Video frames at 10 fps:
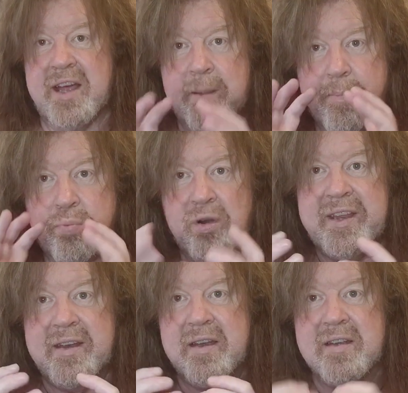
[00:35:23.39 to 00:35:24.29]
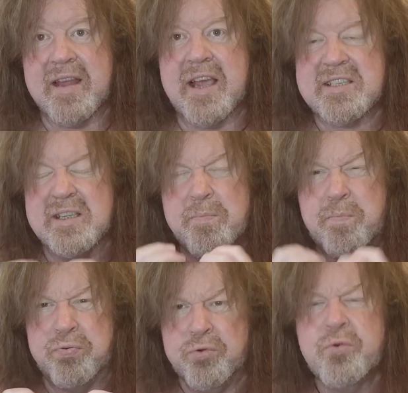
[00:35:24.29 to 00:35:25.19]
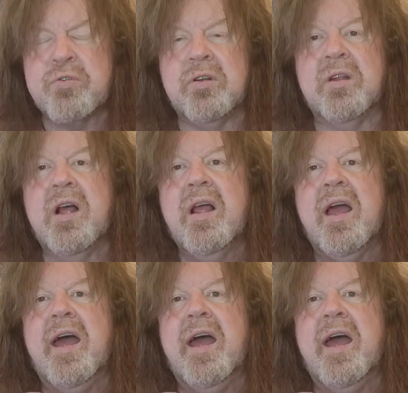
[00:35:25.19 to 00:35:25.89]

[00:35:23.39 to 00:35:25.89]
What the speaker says: and a brilliant, dazzling, brutal